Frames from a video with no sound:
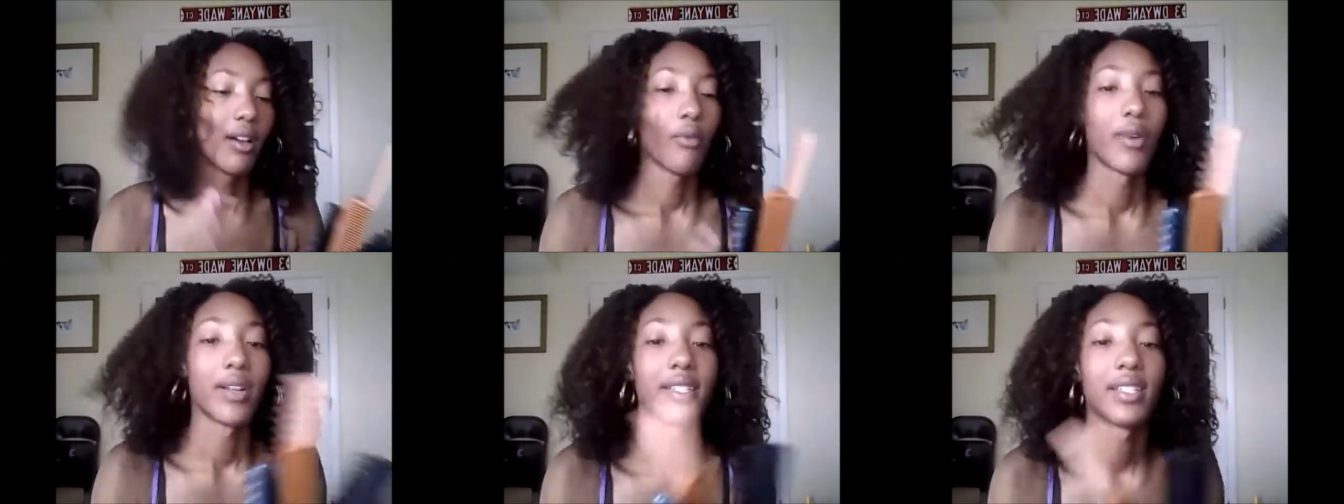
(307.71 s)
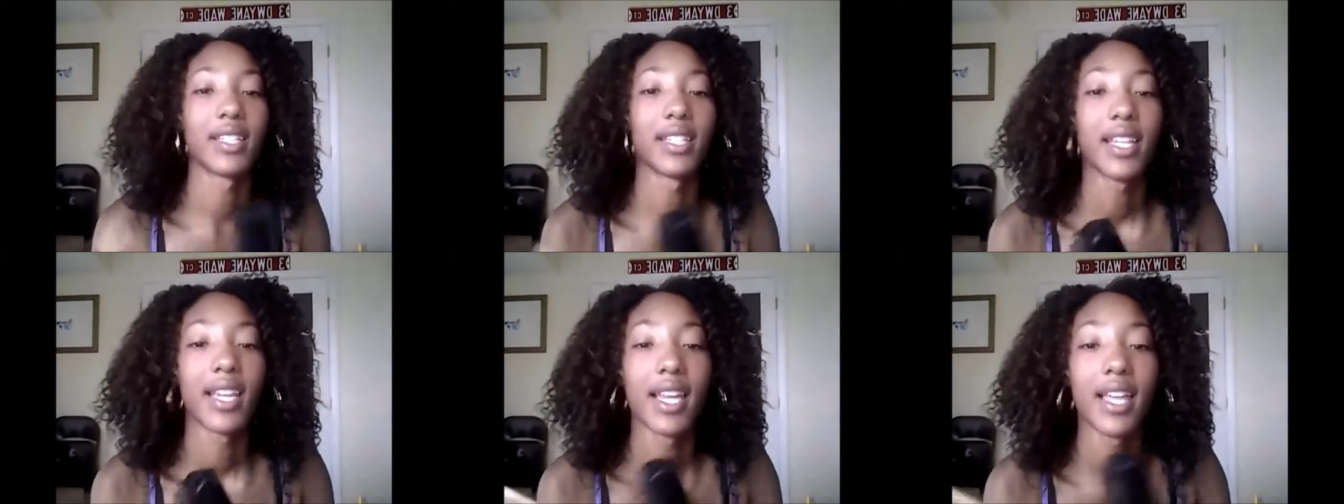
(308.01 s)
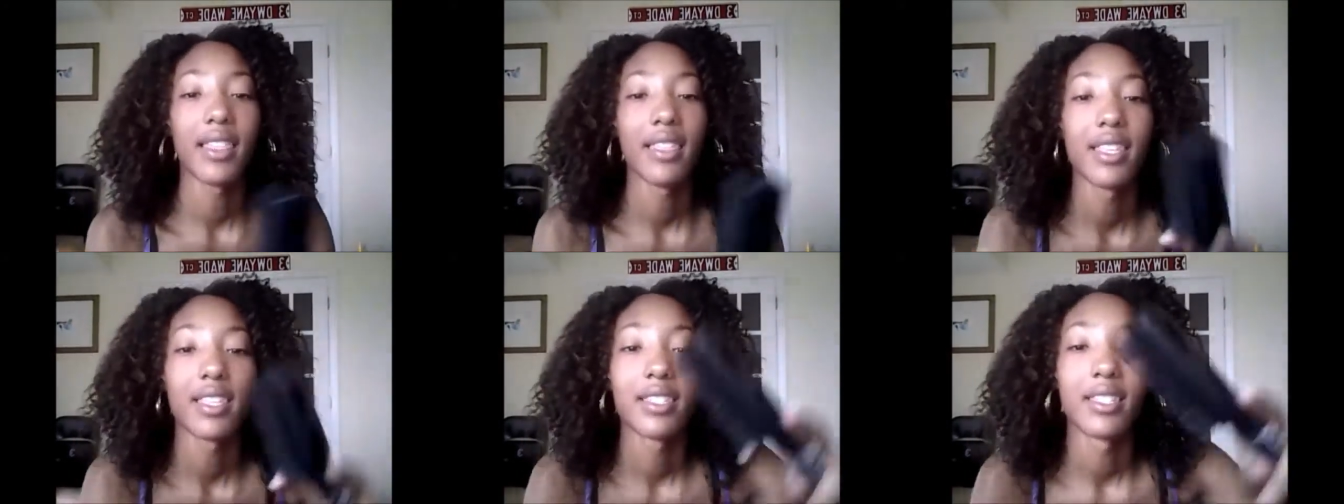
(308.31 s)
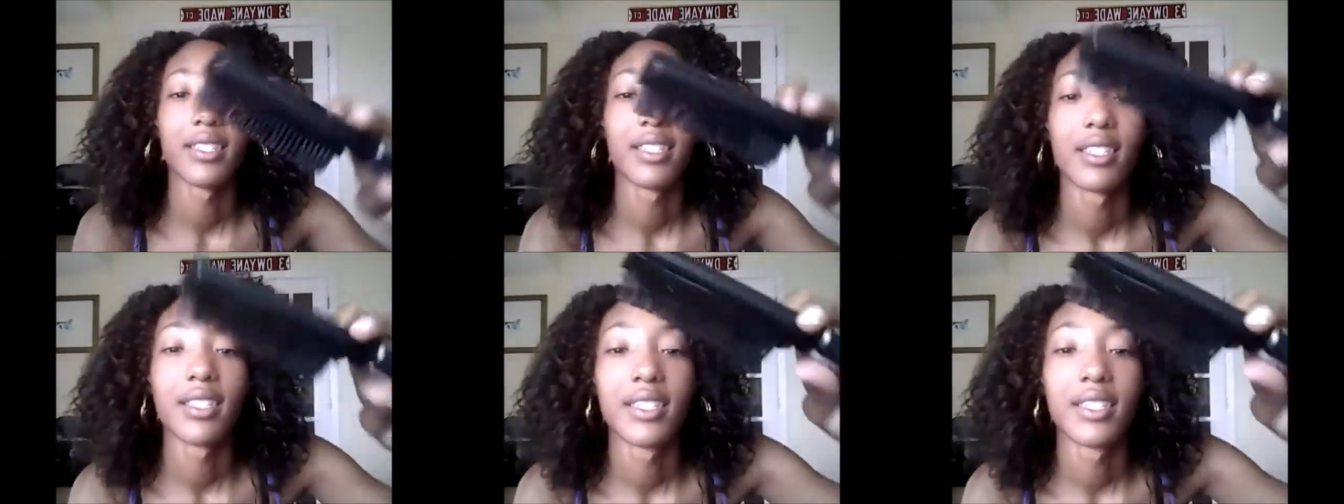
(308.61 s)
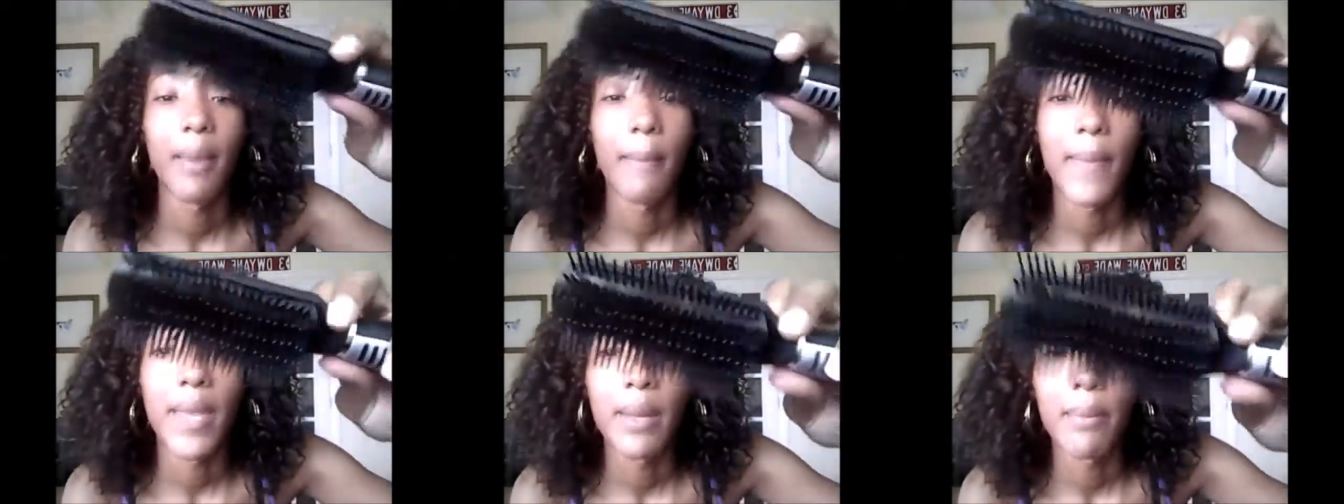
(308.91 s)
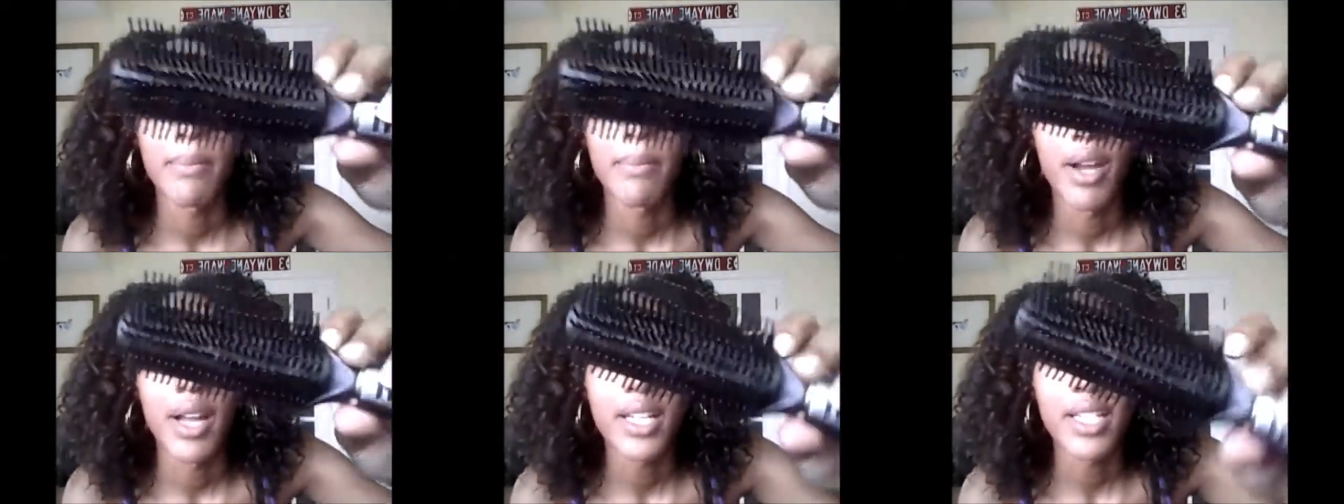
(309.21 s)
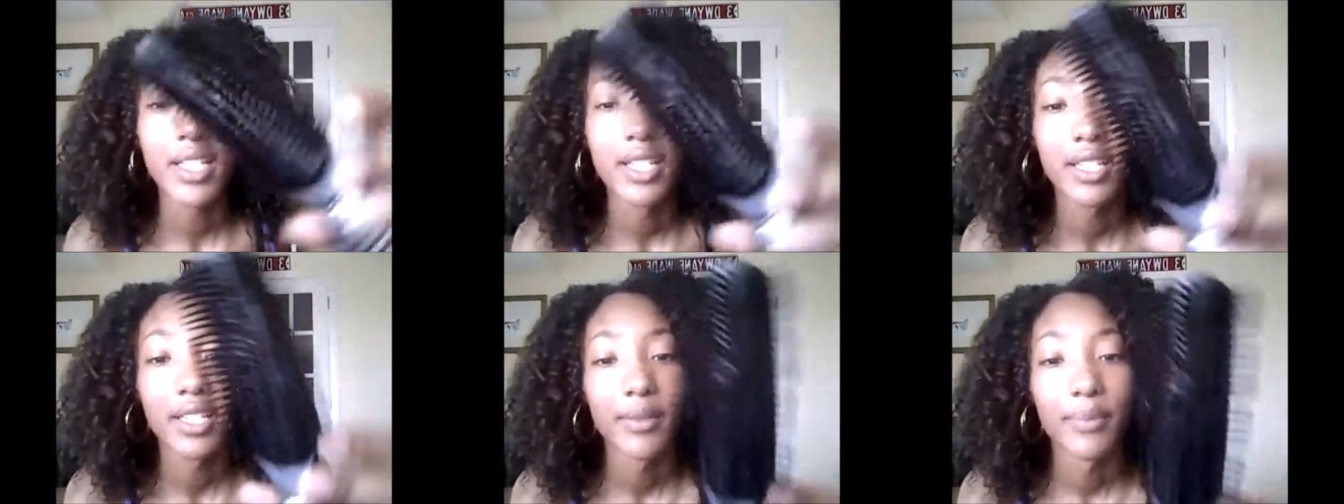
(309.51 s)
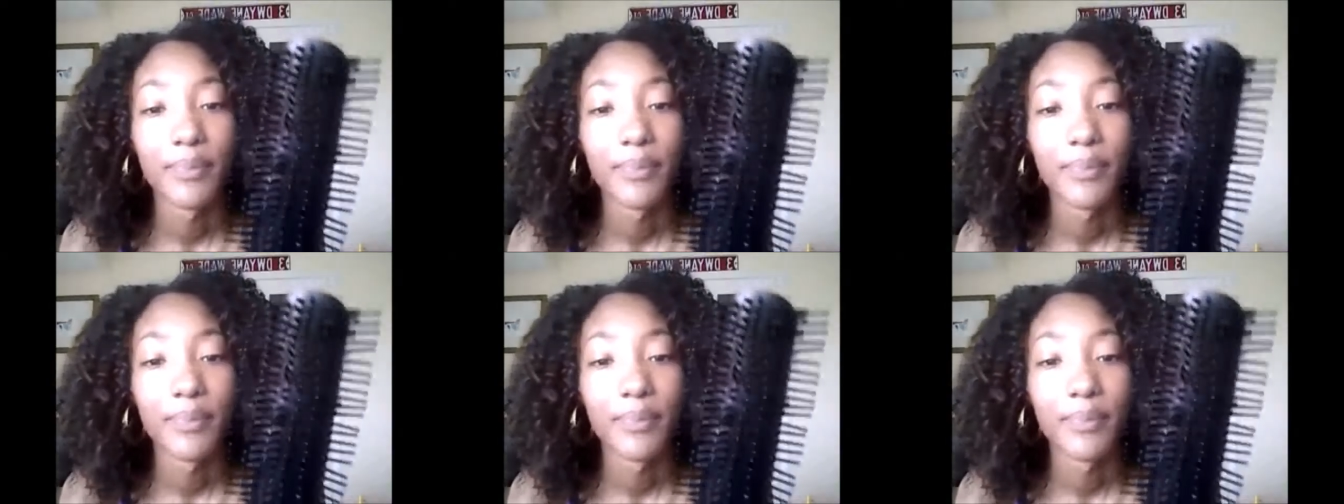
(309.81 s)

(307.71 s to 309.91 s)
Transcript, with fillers: Once again, this is a Denman brush.